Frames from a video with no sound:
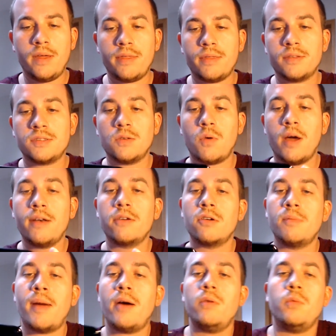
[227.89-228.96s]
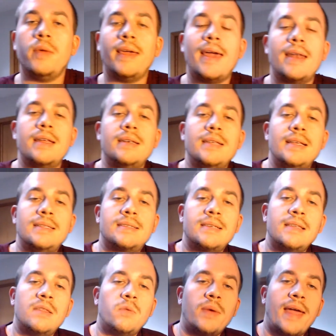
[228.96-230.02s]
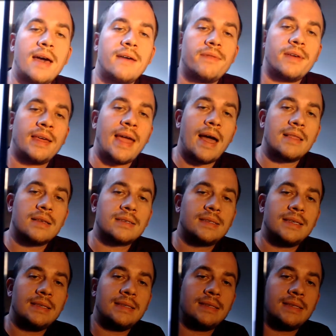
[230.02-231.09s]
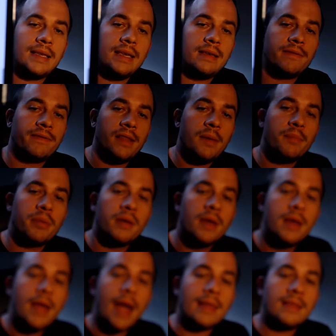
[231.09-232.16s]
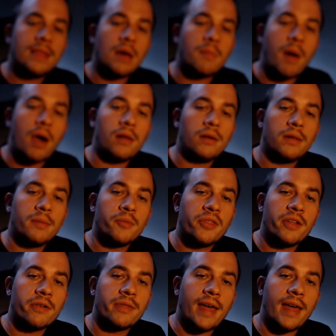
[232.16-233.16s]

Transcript: So under About, we can indeed see that we have a Galaxy Z Flip, and then that model number there, the